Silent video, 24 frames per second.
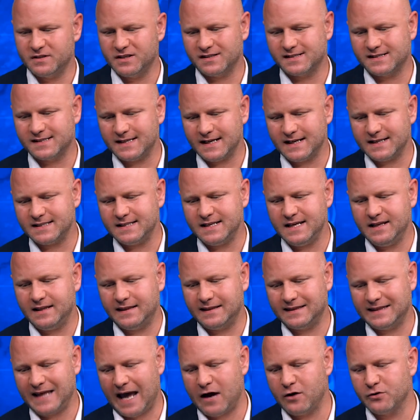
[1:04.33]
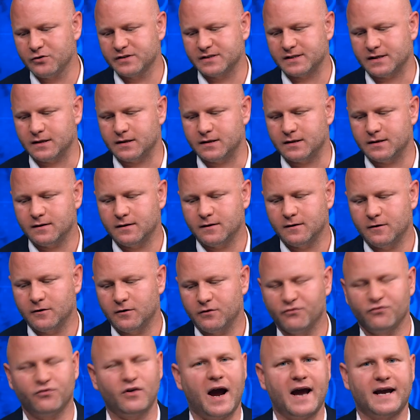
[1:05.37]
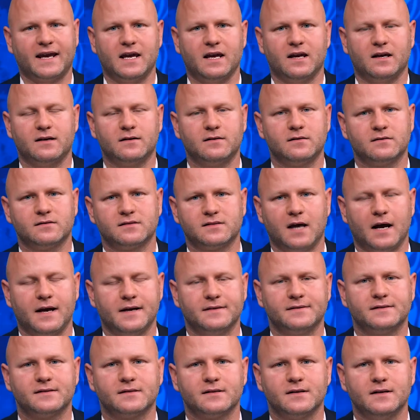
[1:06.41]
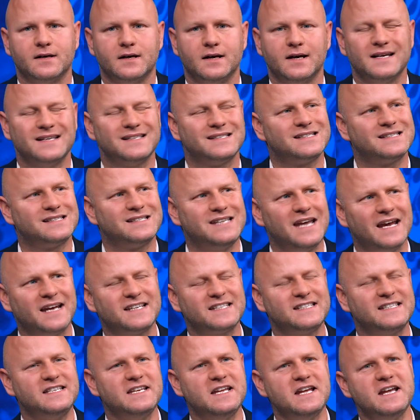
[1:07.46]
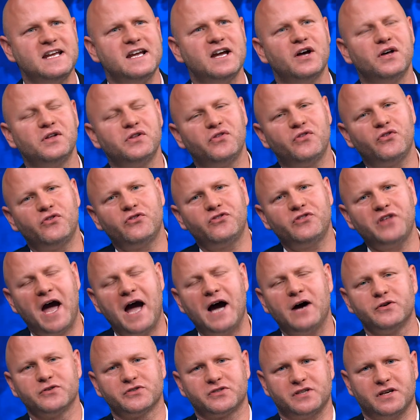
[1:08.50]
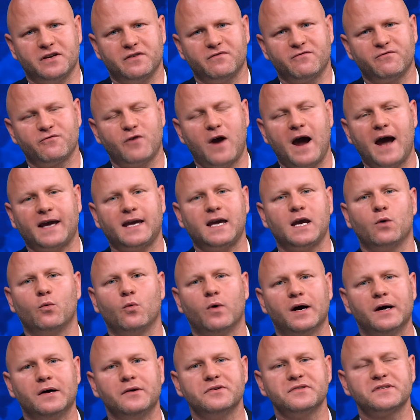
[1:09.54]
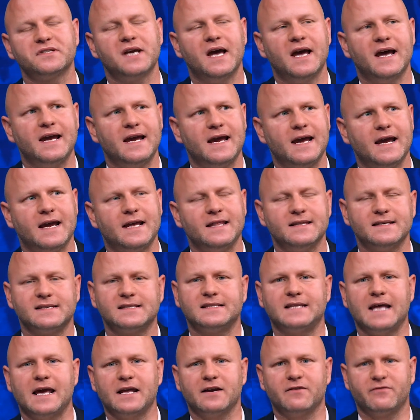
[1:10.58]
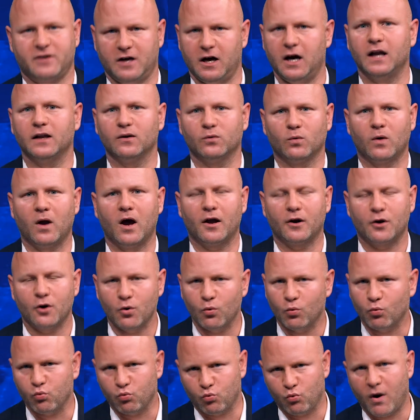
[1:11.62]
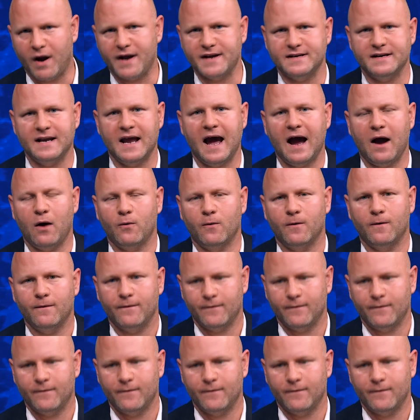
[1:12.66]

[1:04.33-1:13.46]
to sixty thousand fracking sites. sixty thousand fracking wells in the state of Colorado right now.